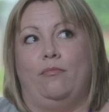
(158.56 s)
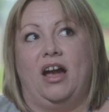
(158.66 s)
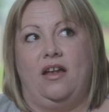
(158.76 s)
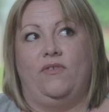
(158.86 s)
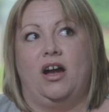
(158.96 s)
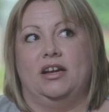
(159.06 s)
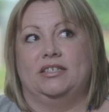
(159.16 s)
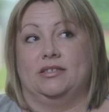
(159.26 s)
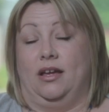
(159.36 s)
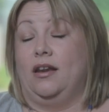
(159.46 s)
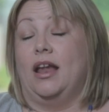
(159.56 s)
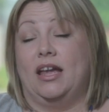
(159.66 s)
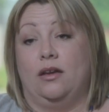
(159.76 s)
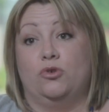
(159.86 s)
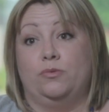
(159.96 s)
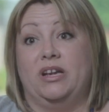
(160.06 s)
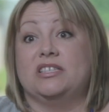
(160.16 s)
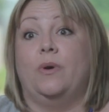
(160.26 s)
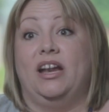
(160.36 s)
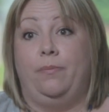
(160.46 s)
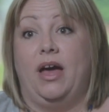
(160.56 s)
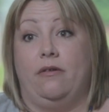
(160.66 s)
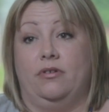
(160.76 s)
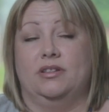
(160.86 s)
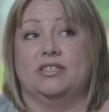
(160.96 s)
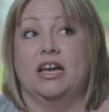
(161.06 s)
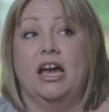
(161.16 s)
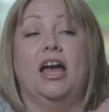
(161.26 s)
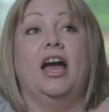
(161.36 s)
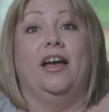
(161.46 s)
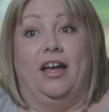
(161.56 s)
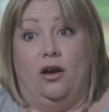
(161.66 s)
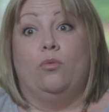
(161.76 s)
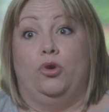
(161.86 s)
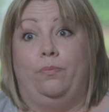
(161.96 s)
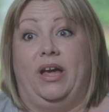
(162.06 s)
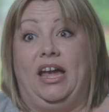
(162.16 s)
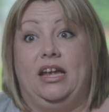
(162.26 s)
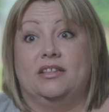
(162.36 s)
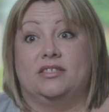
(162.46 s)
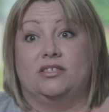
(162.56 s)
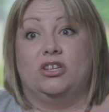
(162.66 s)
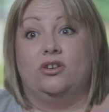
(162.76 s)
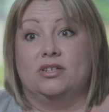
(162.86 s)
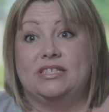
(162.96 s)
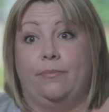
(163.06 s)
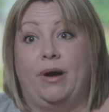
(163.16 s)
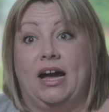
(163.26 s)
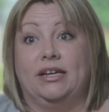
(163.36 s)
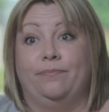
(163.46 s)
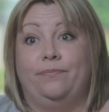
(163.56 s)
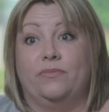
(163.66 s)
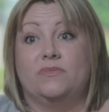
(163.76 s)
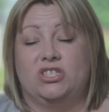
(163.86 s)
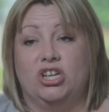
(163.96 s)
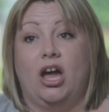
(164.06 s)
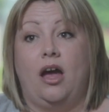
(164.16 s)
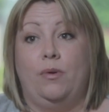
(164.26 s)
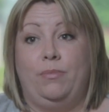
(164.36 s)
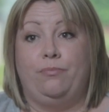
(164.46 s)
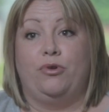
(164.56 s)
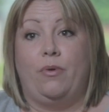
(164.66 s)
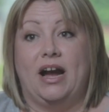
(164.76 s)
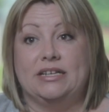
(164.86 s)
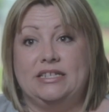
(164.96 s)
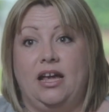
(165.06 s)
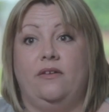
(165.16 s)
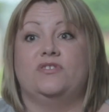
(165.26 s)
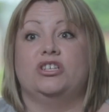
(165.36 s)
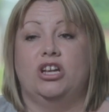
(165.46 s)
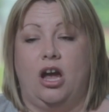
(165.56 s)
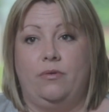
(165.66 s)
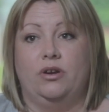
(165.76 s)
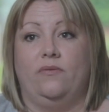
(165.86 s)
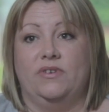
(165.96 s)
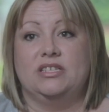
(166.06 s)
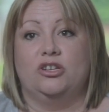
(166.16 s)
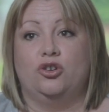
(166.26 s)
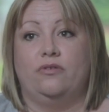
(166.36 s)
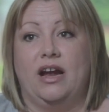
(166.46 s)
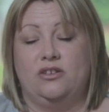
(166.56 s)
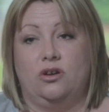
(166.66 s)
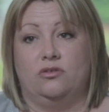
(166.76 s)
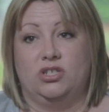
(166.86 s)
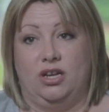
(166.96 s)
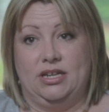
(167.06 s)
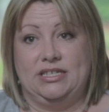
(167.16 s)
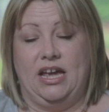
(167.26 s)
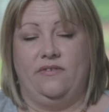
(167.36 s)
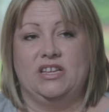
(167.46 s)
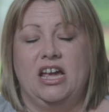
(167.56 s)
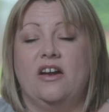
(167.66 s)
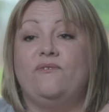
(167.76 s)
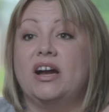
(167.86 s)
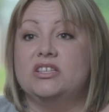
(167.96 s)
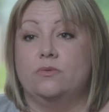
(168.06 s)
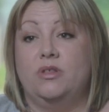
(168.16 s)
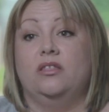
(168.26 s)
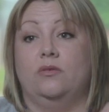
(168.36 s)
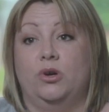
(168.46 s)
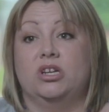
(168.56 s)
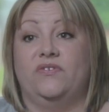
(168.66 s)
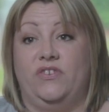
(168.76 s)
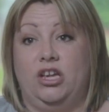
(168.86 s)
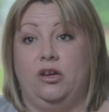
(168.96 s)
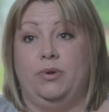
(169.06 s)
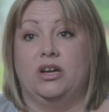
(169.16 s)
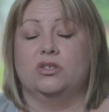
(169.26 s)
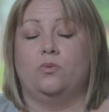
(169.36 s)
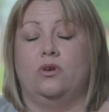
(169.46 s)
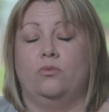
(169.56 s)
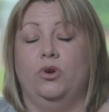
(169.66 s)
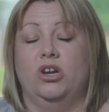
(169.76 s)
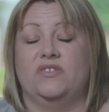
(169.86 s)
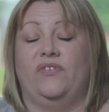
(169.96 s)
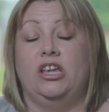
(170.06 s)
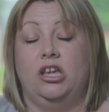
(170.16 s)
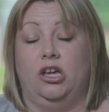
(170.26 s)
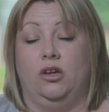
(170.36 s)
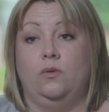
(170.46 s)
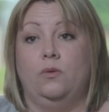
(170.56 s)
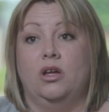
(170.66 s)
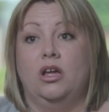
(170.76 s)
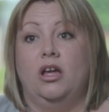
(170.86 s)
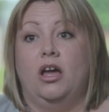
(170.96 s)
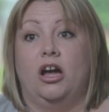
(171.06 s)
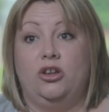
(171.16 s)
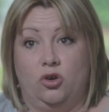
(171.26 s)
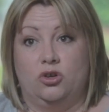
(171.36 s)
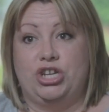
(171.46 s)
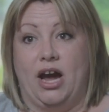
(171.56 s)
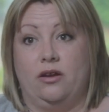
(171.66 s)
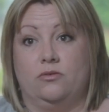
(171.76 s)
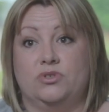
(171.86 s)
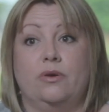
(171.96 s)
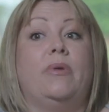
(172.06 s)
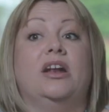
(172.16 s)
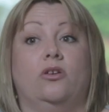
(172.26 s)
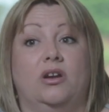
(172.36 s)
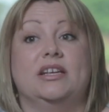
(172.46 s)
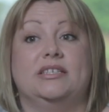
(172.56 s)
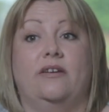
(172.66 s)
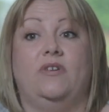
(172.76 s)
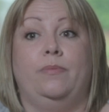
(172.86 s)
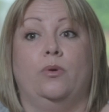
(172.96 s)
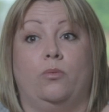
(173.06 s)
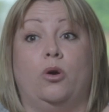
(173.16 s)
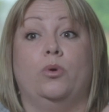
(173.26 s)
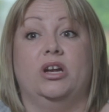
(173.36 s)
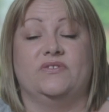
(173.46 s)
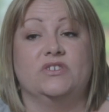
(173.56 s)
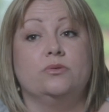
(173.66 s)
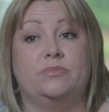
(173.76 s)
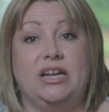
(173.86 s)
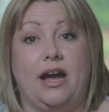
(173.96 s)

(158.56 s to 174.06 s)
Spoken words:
My advice, like it would be to any parent, would be to not sit back, to go and be proactive, to go and obviously look around at alternatives. Find something that works for you, because what works for you and your child might not necessarily be what works for somebody